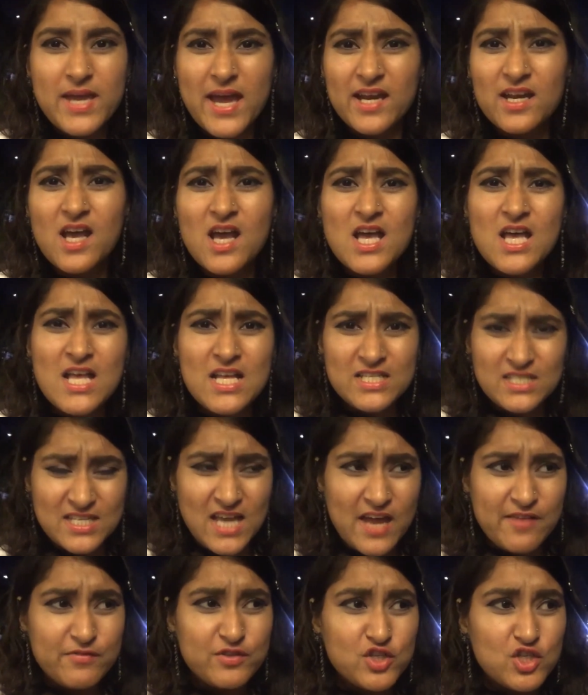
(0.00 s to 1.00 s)
We had
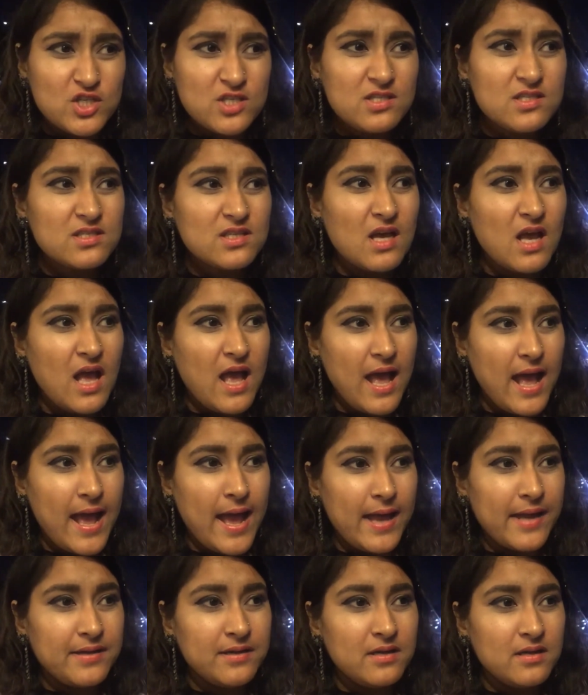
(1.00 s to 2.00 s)
sandwiches
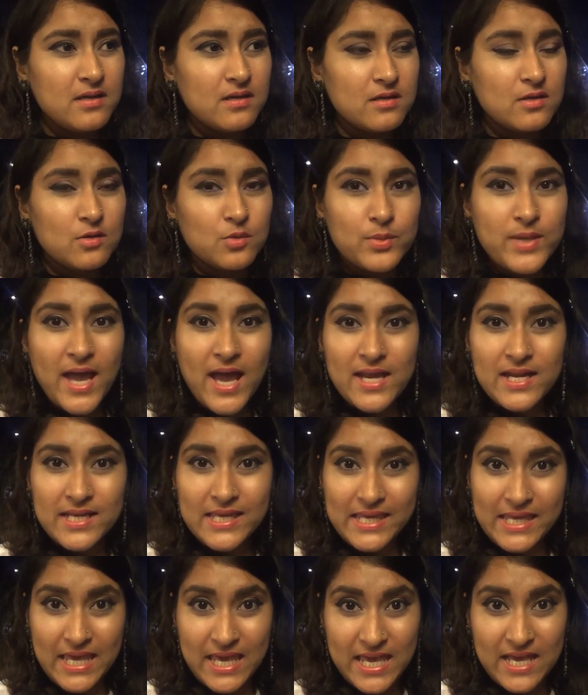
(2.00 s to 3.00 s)
and we had
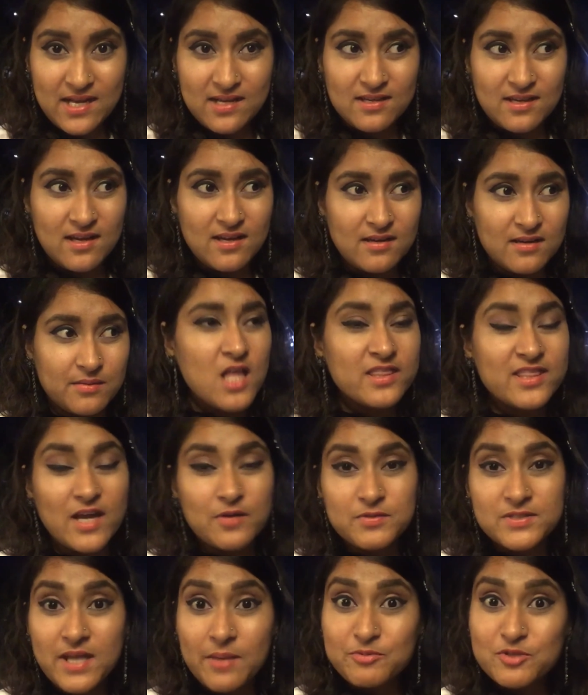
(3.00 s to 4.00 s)
a cake
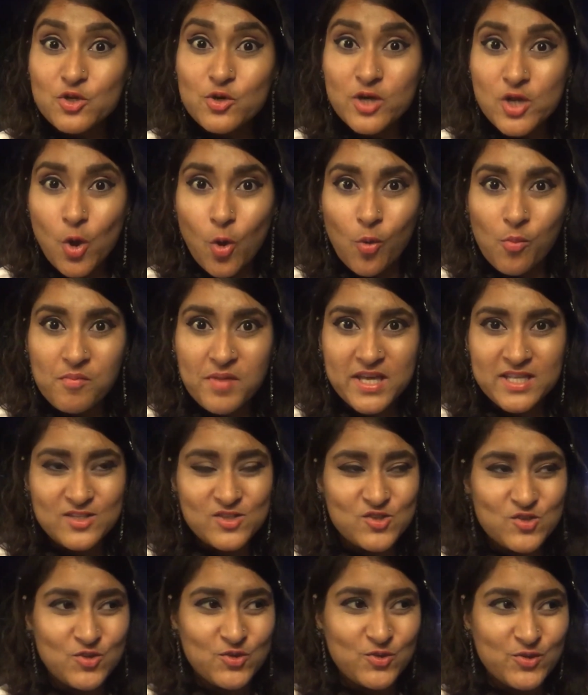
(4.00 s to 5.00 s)
that was absolutely
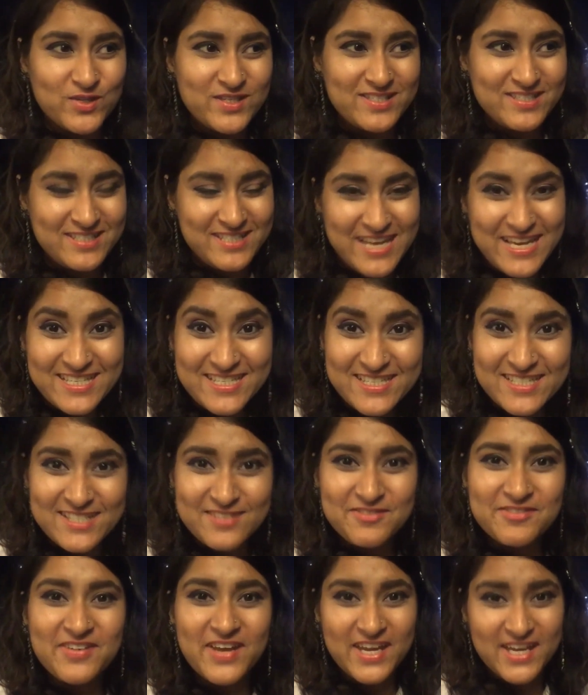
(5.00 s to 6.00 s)
homemade, so it
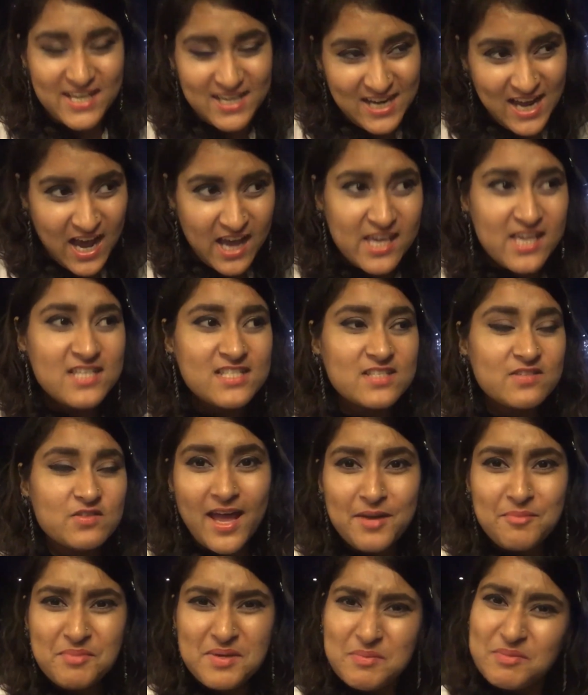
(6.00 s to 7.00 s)
tasted very nice.
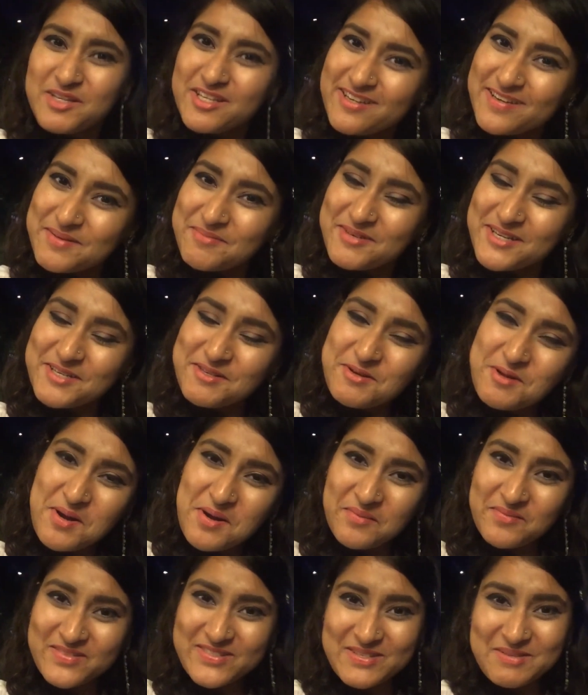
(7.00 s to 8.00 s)
And people here are pretty
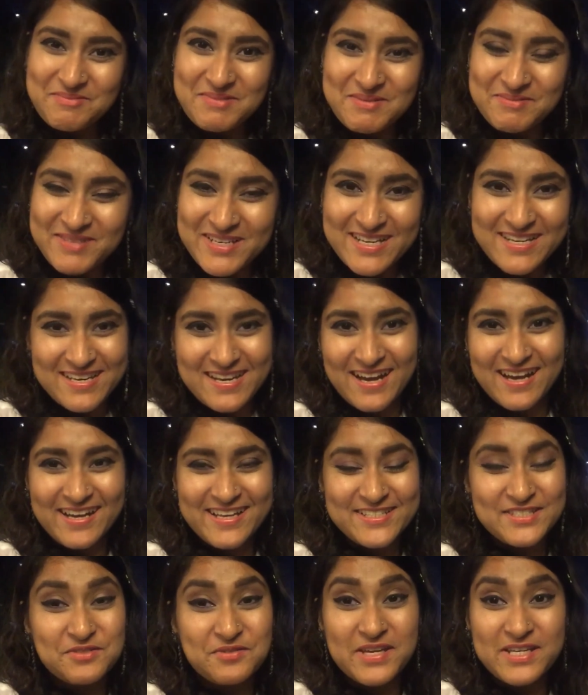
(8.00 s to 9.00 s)
warm, so the people are
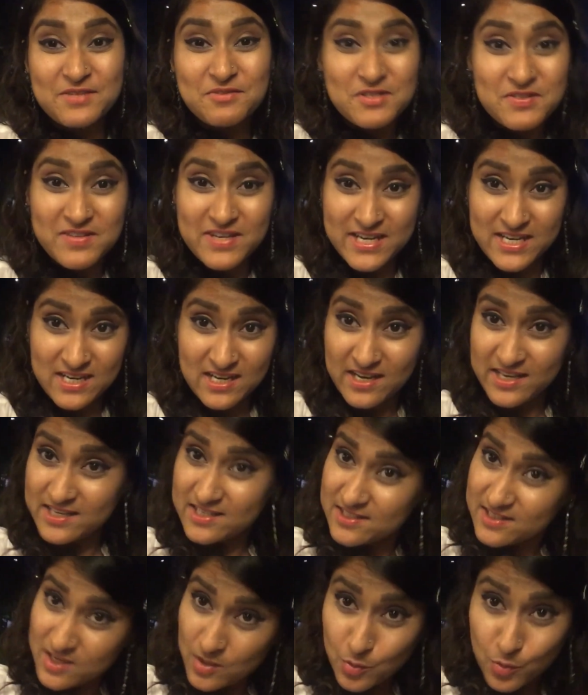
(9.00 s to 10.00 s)
nice. The waiter was very
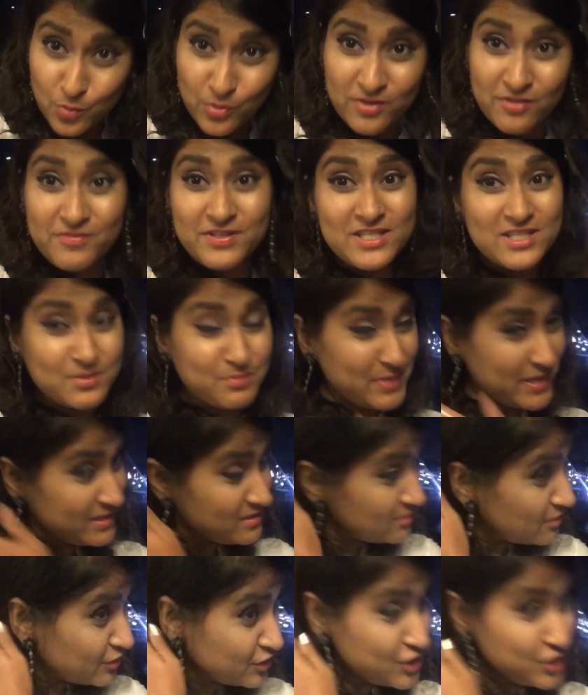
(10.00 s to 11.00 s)
nice. The owner, we just
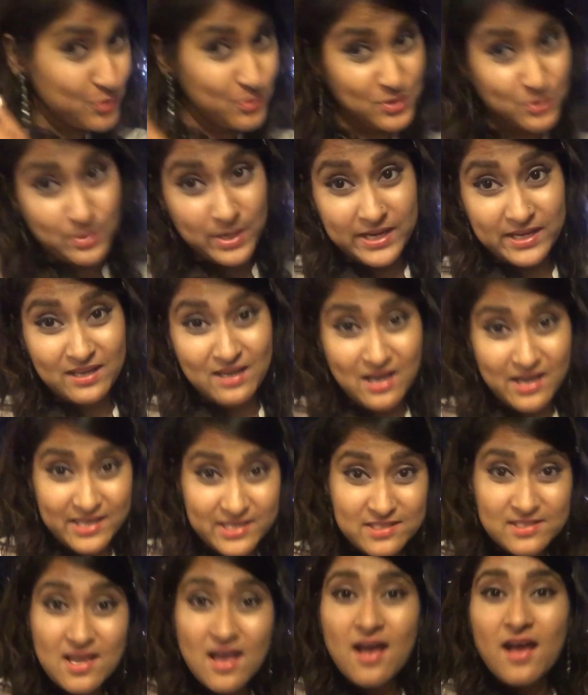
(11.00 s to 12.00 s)
met her. She was quite
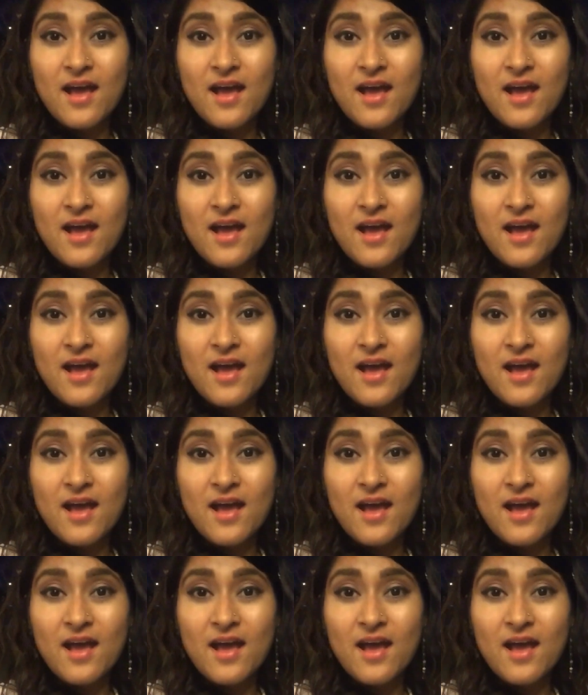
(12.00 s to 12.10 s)
nice.